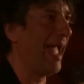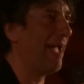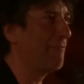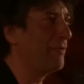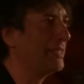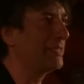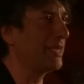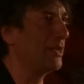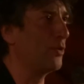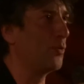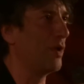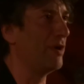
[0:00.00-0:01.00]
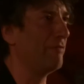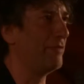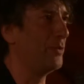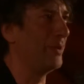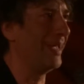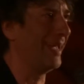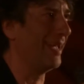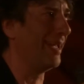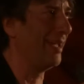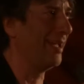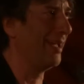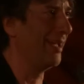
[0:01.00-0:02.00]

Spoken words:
Every single one of you here